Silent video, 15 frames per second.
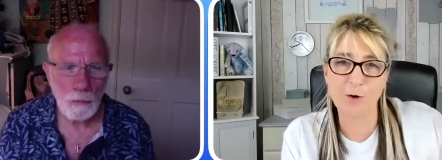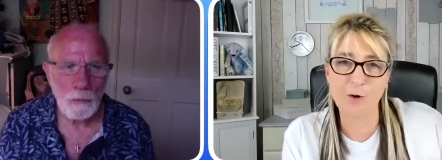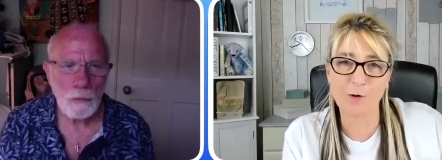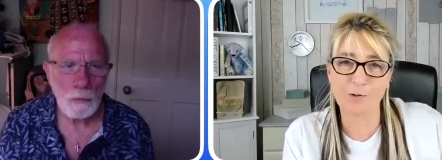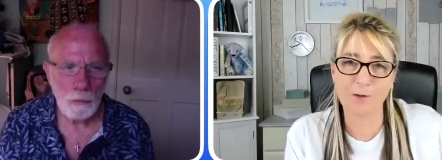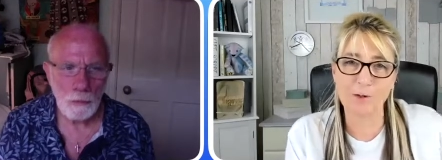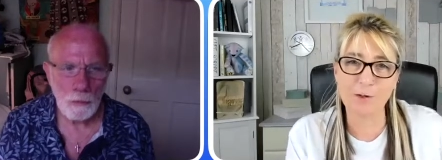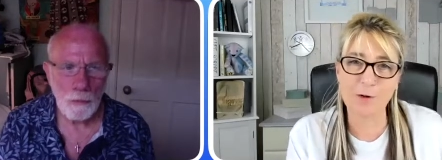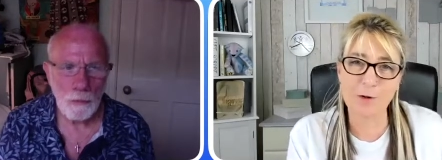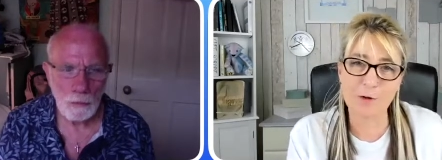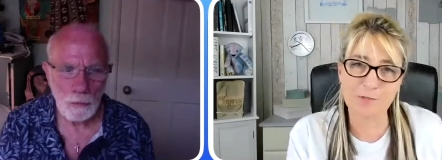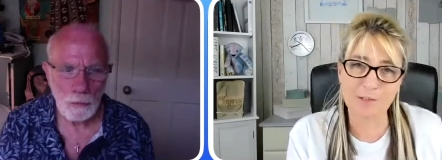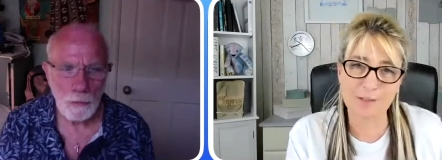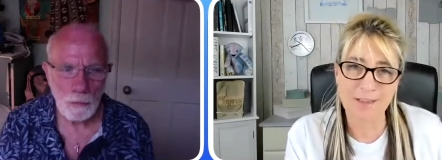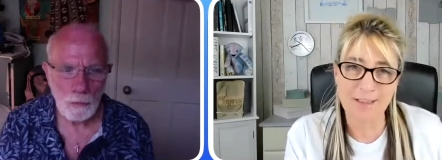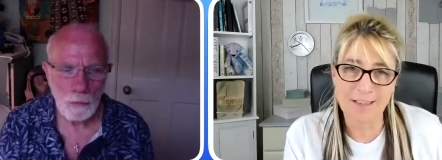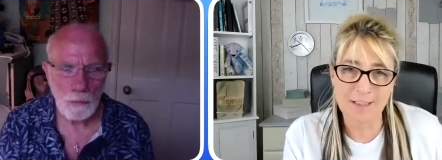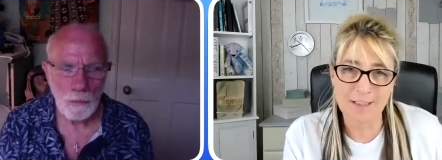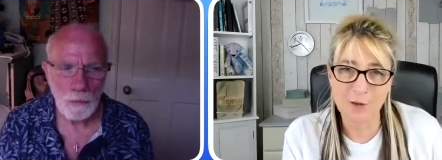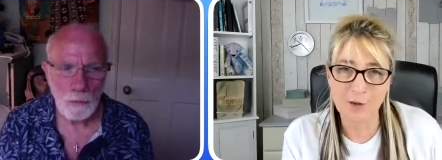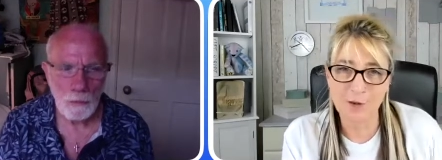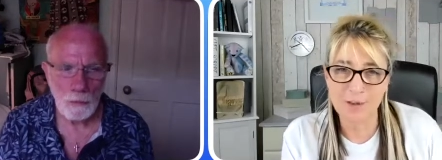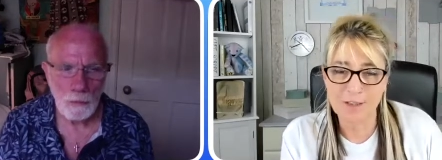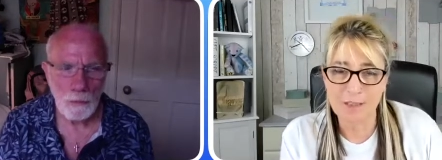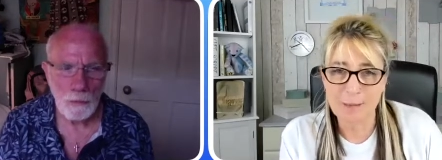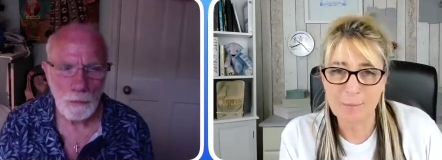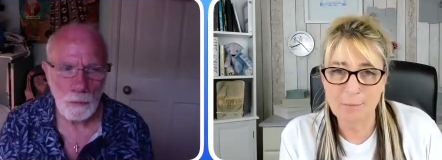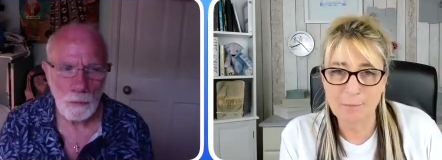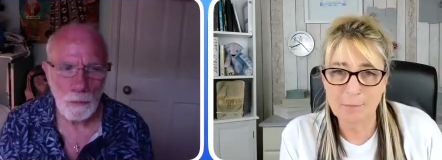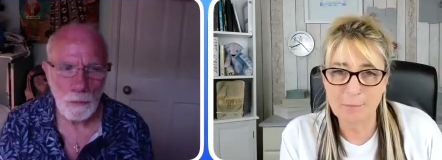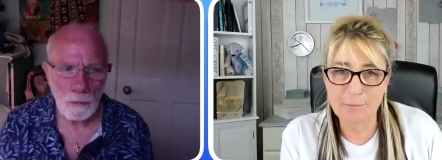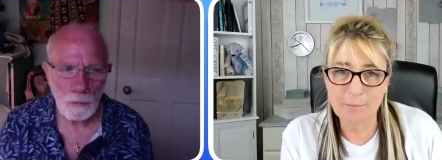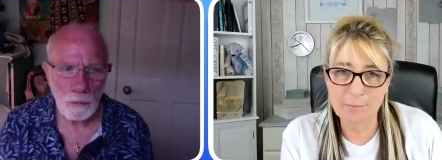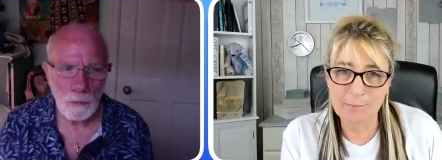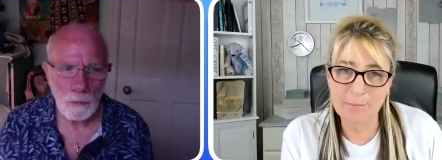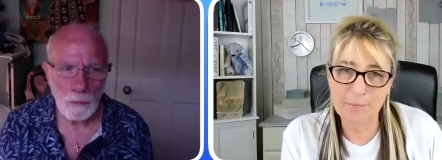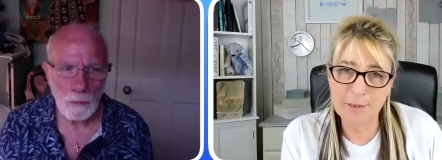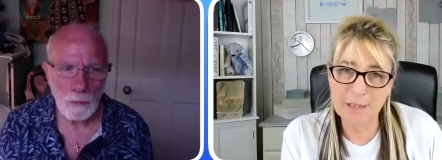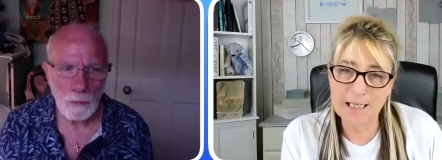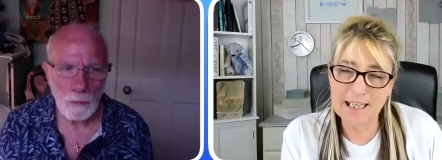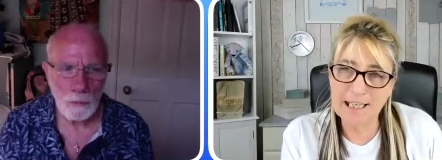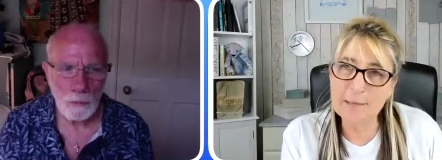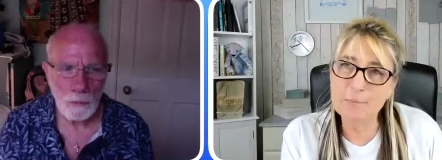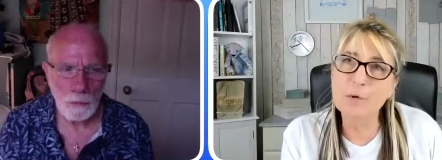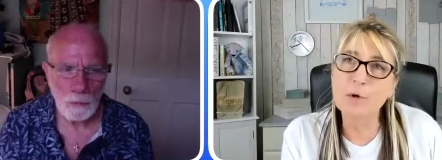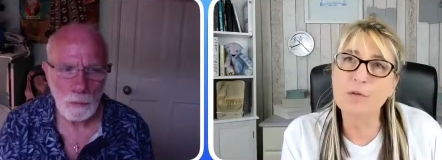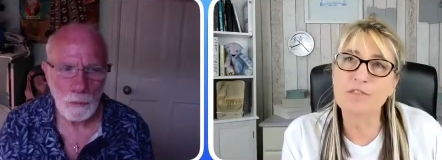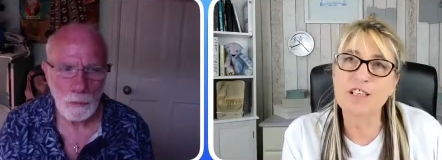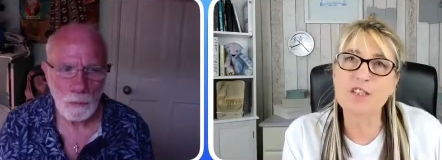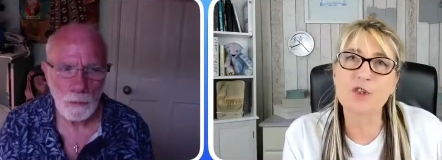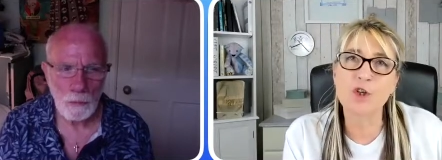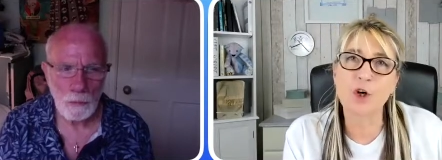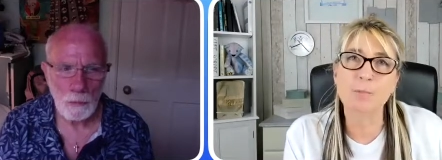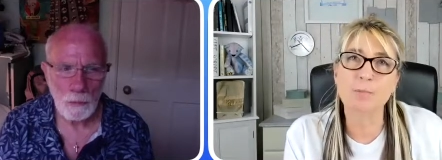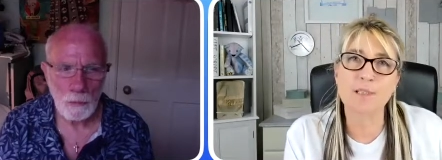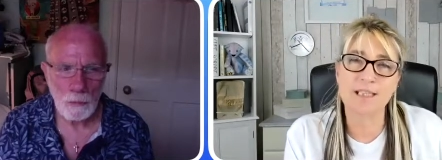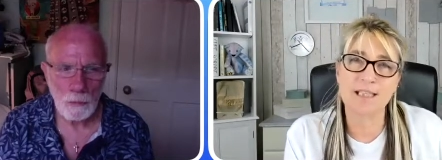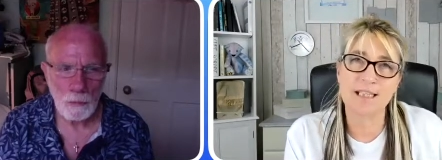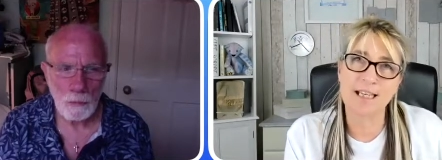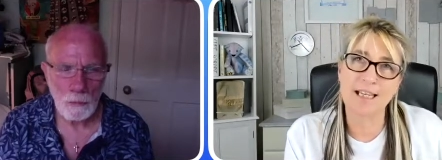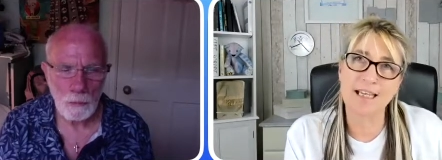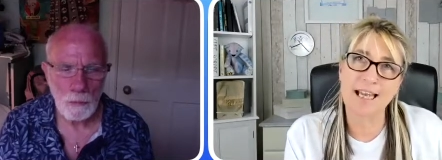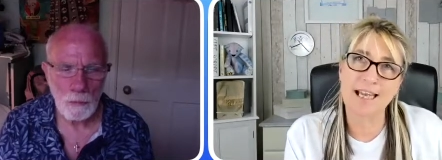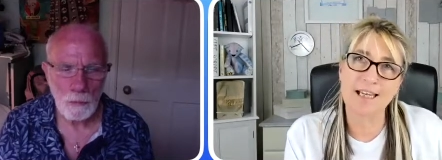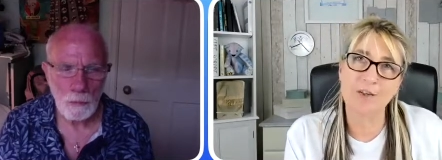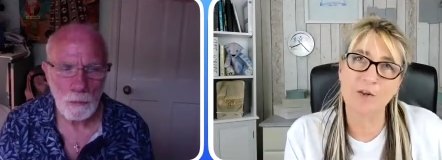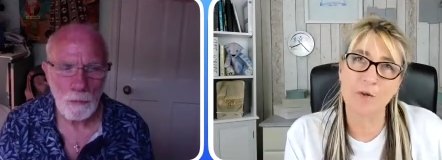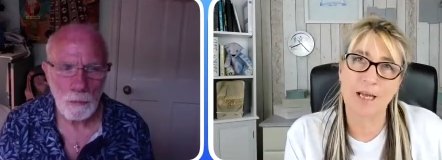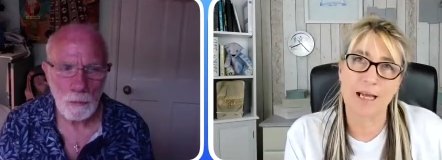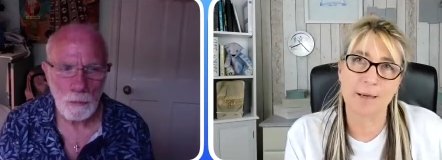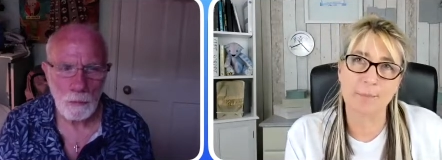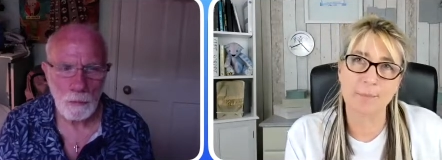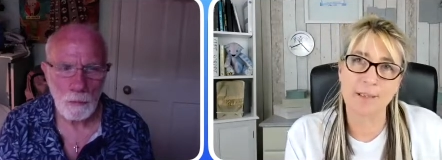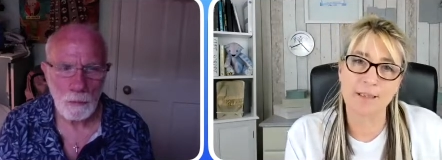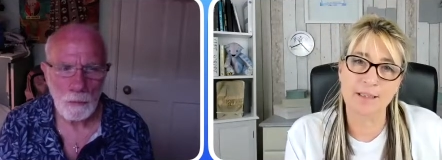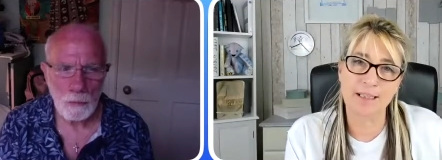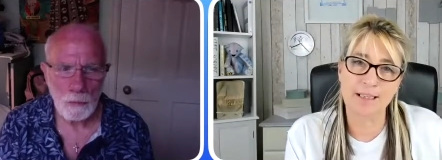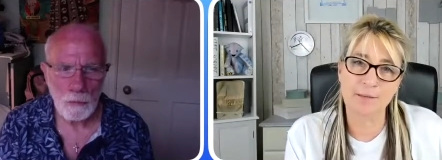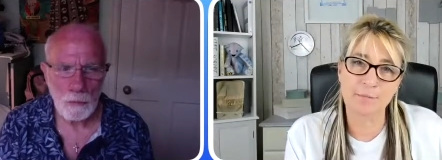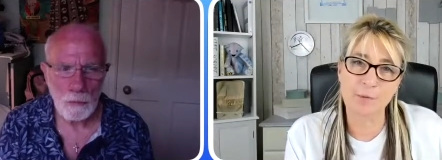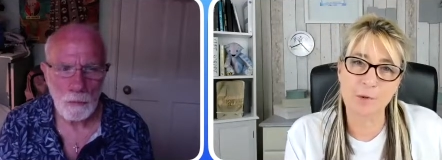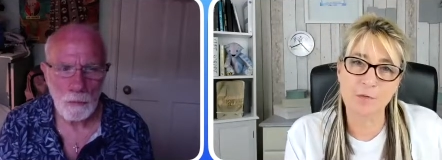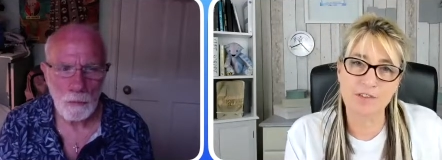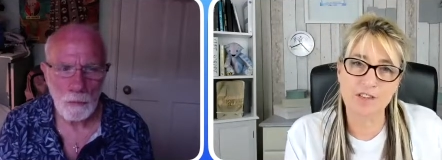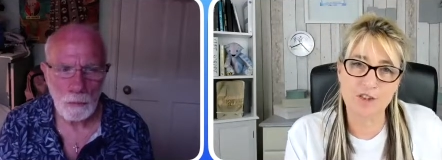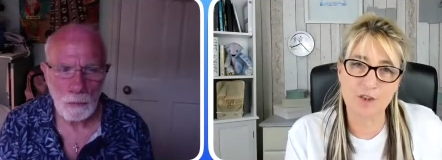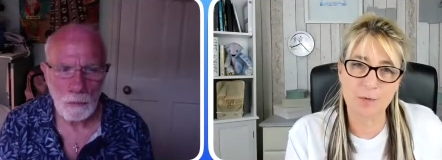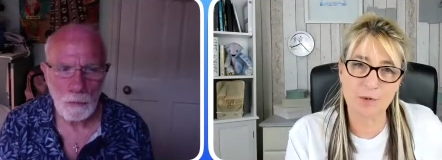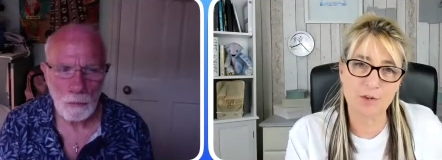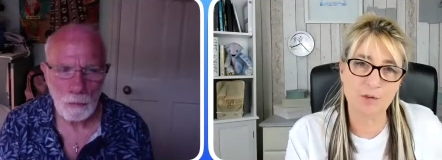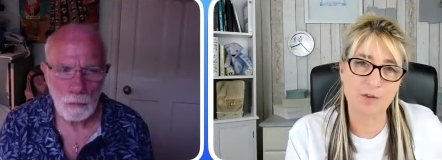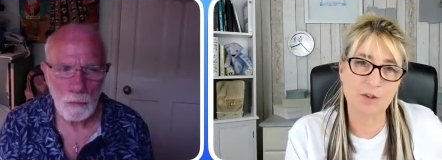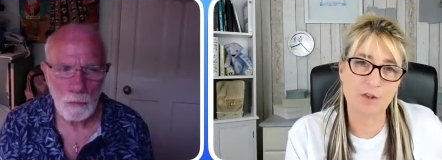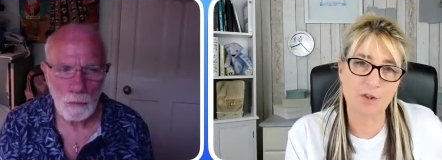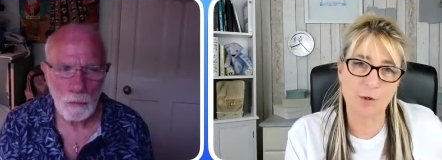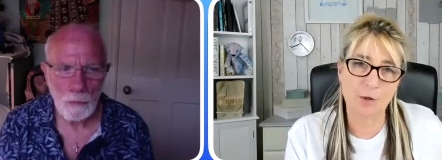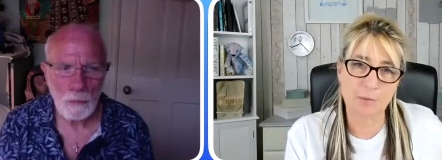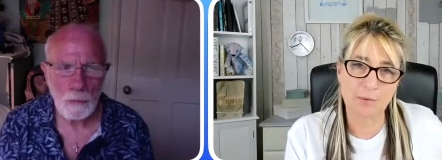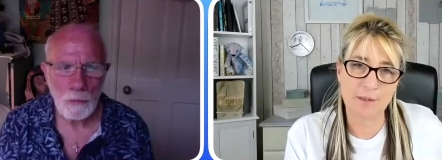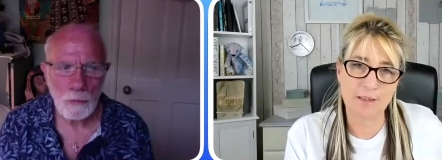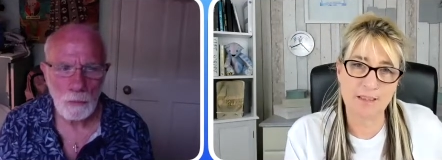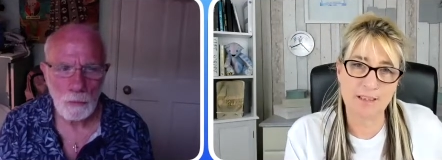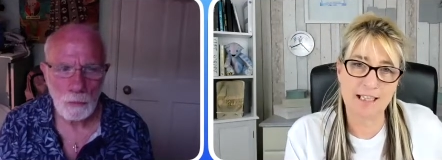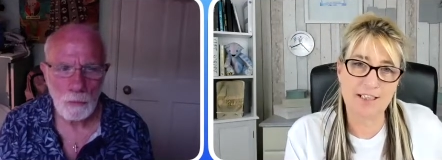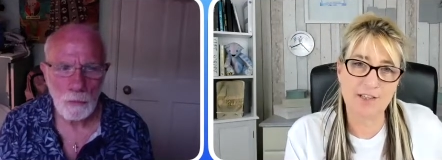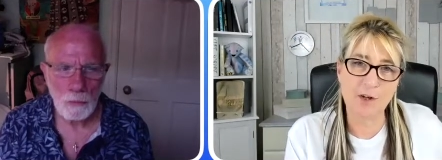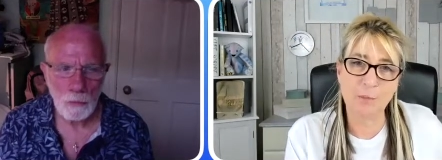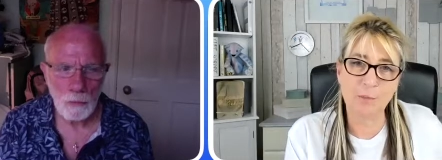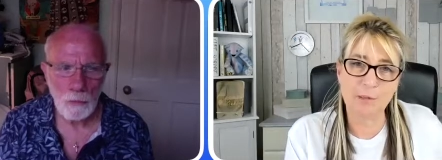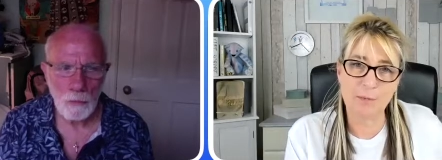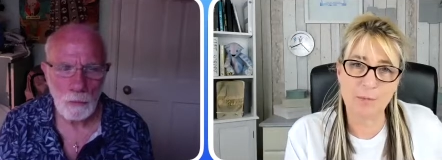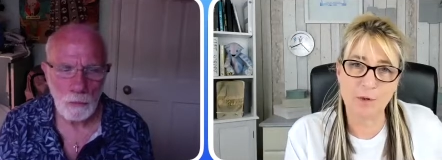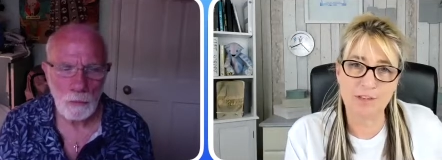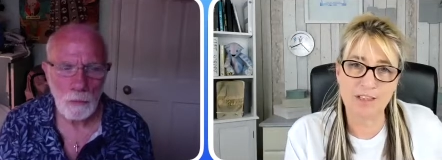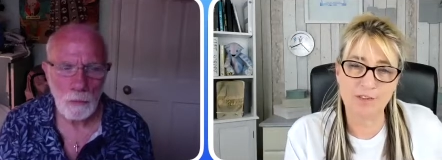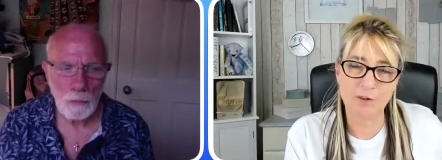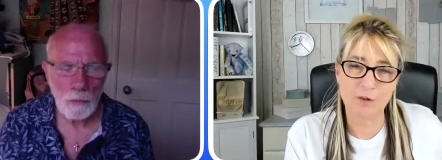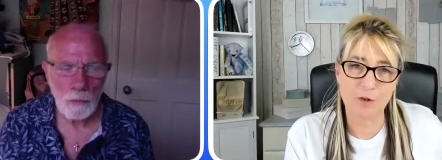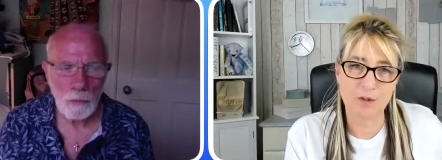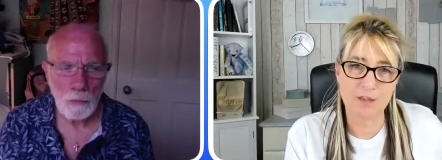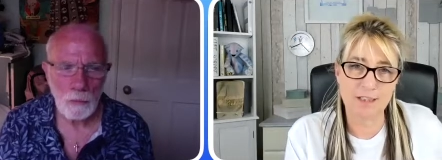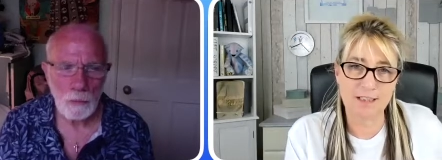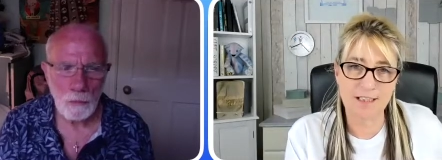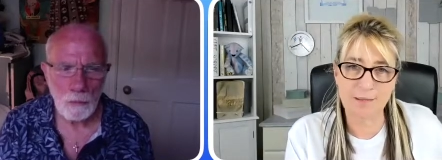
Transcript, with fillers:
Speaker 1: over and over. You know, keep moving jobs and then getting unhappy and then moving to another job and it not being what they thought and